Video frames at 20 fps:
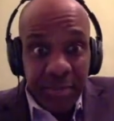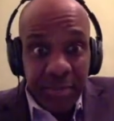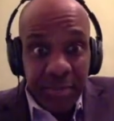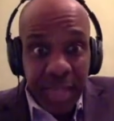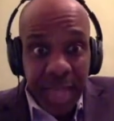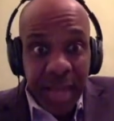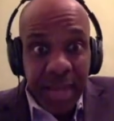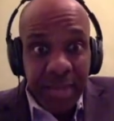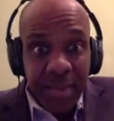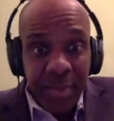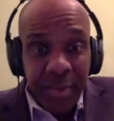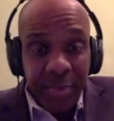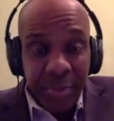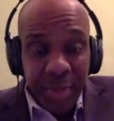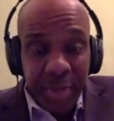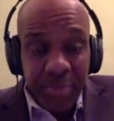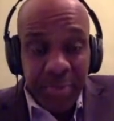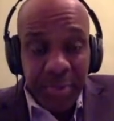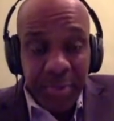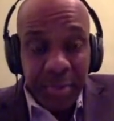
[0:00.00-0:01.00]
not as a
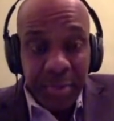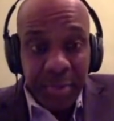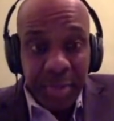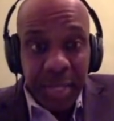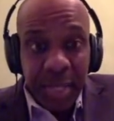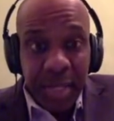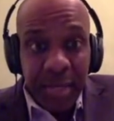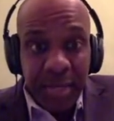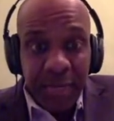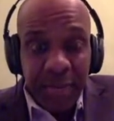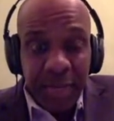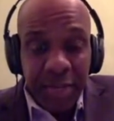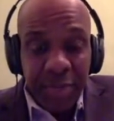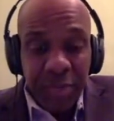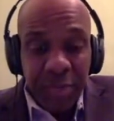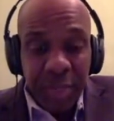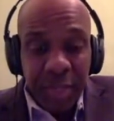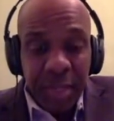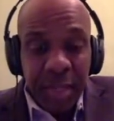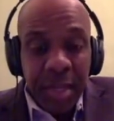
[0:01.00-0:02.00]
people
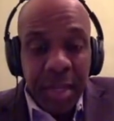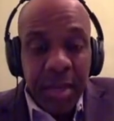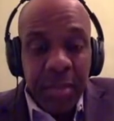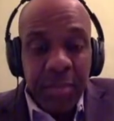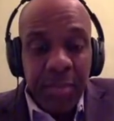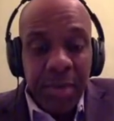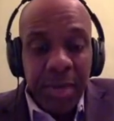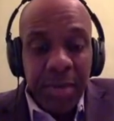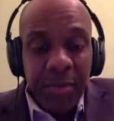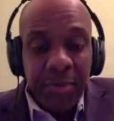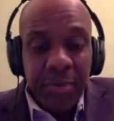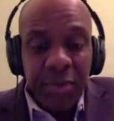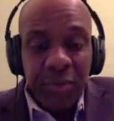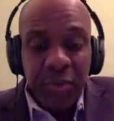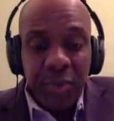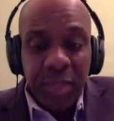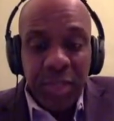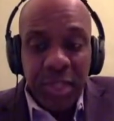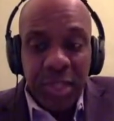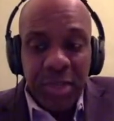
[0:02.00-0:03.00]
individually, but
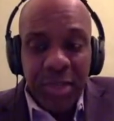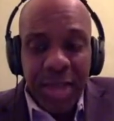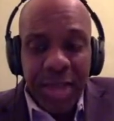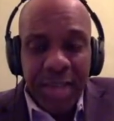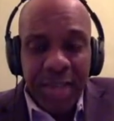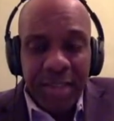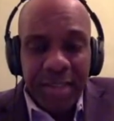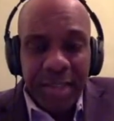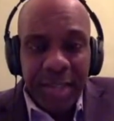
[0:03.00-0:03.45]
between the United